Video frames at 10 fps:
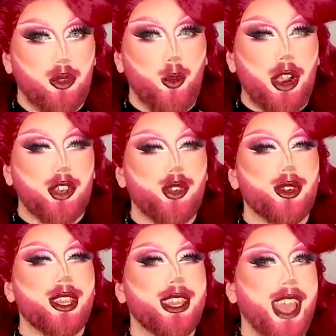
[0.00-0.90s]
work
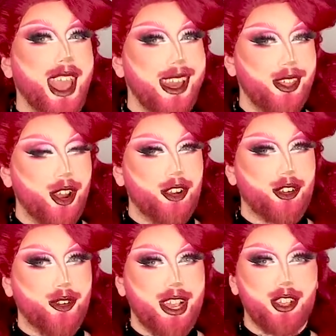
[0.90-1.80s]
together to
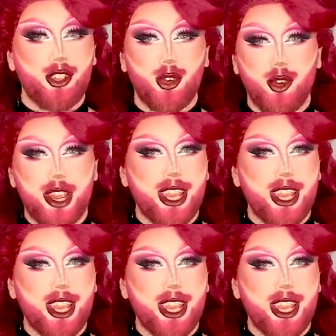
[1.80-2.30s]
create a story,